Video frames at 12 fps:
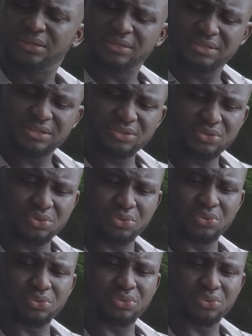Since
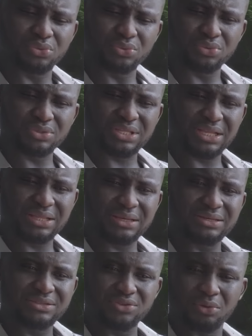you
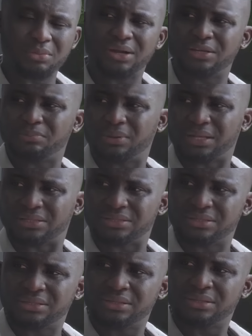started this, your marriage plans,